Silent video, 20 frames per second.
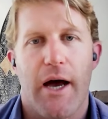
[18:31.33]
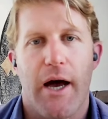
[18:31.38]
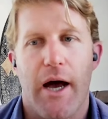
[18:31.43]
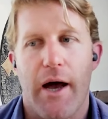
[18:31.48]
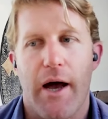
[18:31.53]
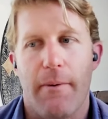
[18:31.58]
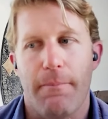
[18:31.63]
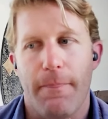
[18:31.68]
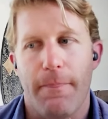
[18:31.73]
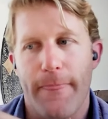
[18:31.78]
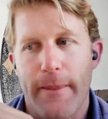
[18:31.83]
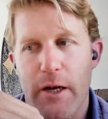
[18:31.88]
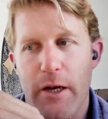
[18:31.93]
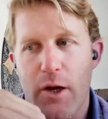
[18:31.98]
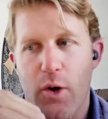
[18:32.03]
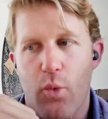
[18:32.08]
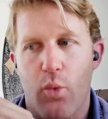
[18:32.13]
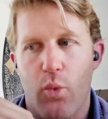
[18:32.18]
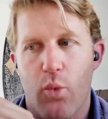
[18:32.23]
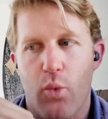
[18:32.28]

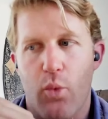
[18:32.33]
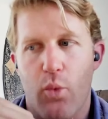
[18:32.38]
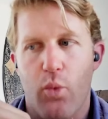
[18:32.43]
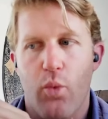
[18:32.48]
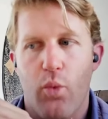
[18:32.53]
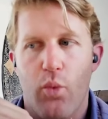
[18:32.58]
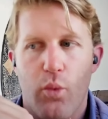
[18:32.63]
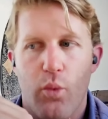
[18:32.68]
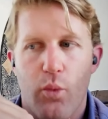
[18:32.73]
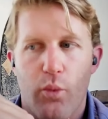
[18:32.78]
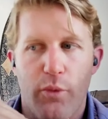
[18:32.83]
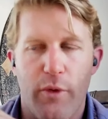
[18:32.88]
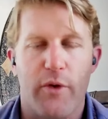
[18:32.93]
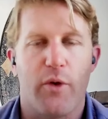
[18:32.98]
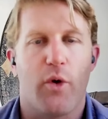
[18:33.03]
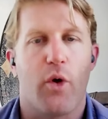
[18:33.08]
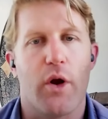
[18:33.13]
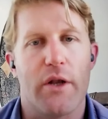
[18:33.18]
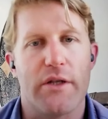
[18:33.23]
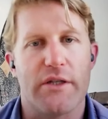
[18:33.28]

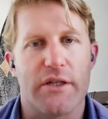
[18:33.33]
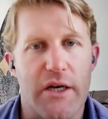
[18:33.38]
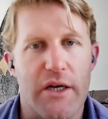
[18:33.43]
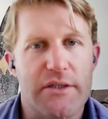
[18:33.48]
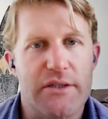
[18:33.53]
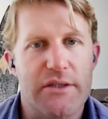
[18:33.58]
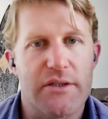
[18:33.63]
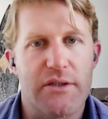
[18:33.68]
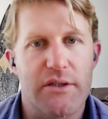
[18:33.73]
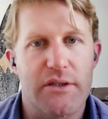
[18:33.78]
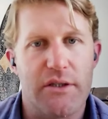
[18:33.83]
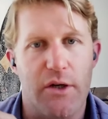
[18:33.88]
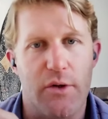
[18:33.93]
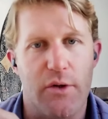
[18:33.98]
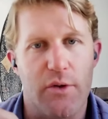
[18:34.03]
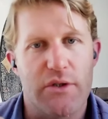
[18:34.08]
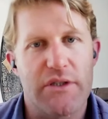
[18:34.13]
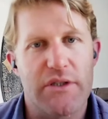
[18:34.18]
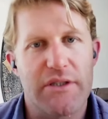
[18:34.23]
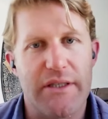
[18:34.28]
Findora does,
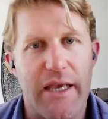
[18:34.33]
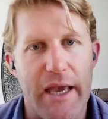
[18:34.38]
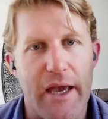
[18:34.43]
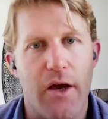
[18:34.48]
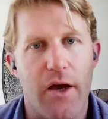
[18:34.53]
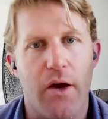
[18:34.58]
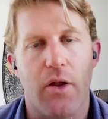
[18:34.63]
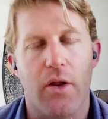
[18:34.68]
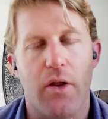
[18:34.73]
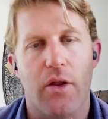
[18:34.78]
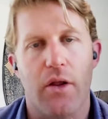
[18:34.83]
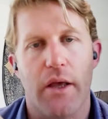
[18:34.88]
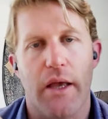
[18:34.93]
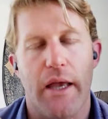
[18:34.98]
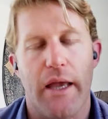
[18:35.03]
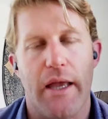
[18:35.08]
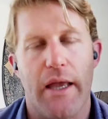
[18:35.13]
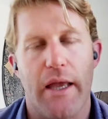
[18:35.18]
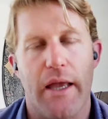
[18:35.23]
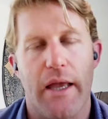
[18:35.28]
scale
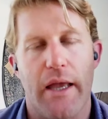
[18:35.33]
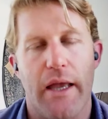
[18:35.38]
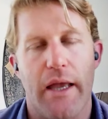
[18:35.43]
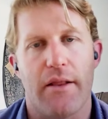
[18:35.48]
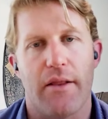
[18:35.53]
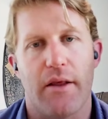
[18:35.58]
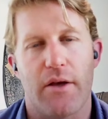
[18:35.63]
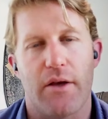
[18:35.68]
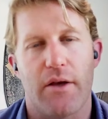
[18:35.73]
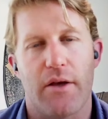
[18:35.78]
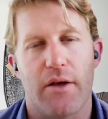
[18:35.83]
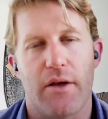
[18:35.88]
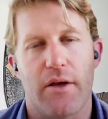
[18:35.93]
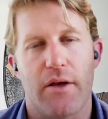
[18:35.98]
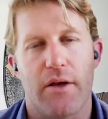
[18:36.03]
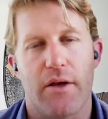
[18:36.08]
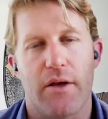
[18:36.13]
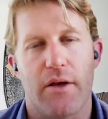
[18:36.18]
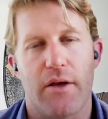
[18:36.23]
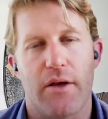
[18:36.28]
and the
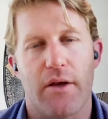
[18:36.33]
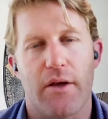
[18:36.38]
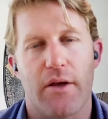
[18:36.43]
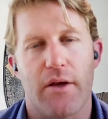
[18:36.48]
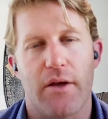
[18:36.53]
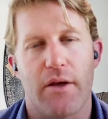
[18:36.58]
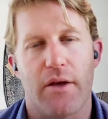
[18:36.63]
transactions